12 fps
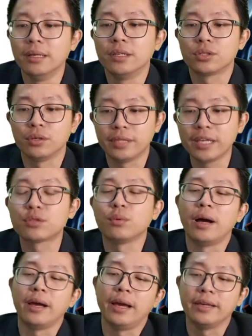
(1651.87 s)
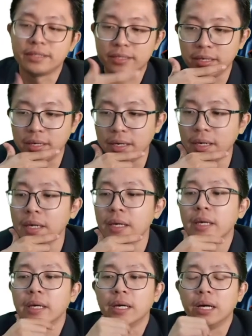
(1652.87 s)
So that's why I say
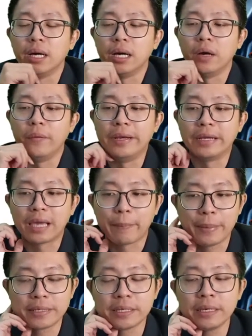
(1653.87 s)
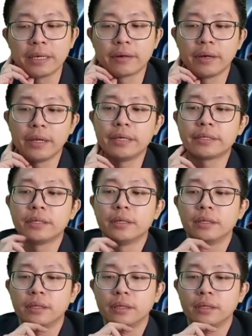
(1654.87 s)
when the capacitor increase,